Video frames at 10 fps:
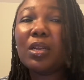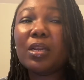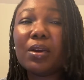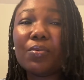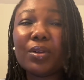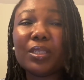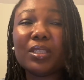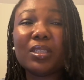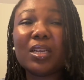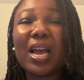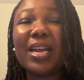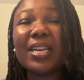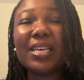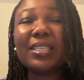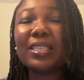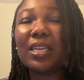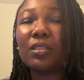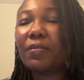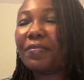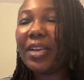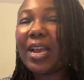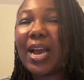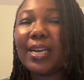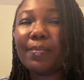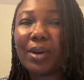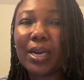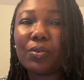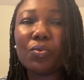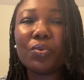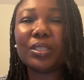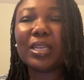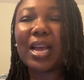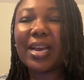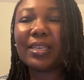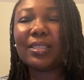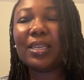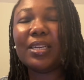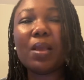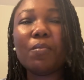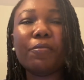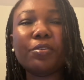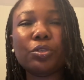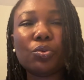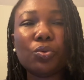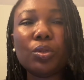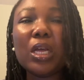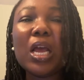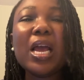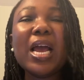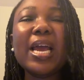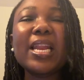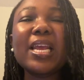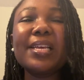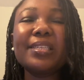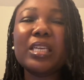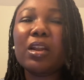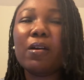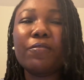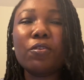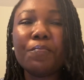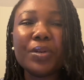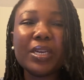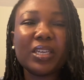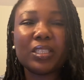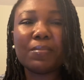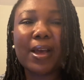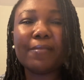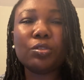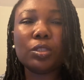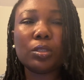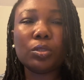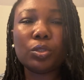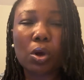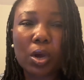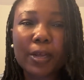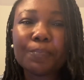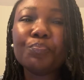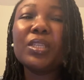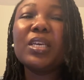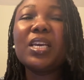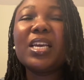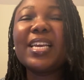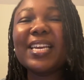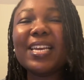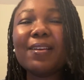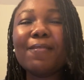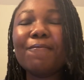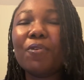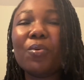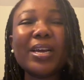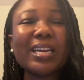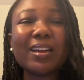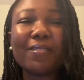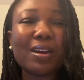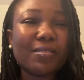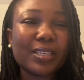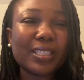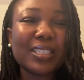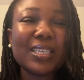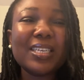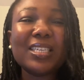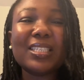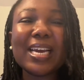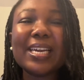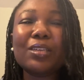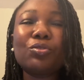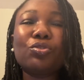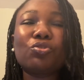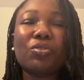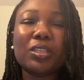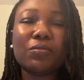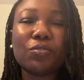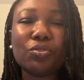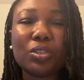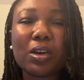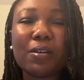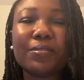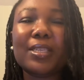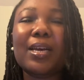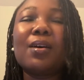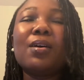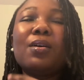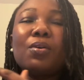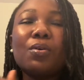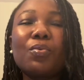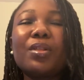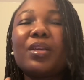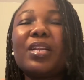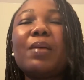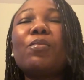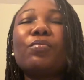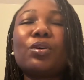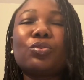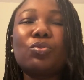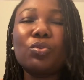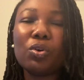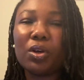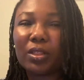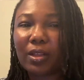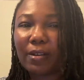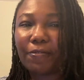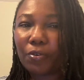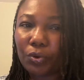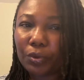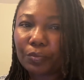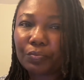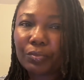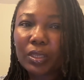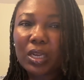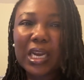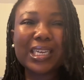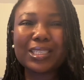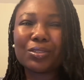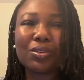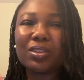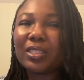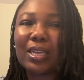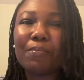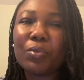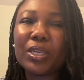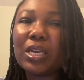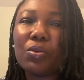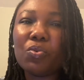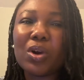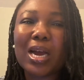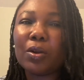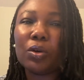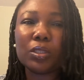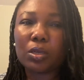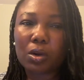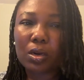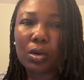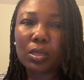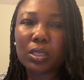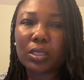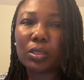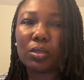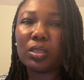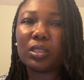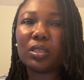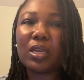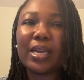There was an instance of a young man who was asked the name of his school, and instead of opening his mouth to talk, he, for whatever reason, decided to show his phone to the officer with the name of the school on the phone. And this is not somebody who cannot talk. This is not a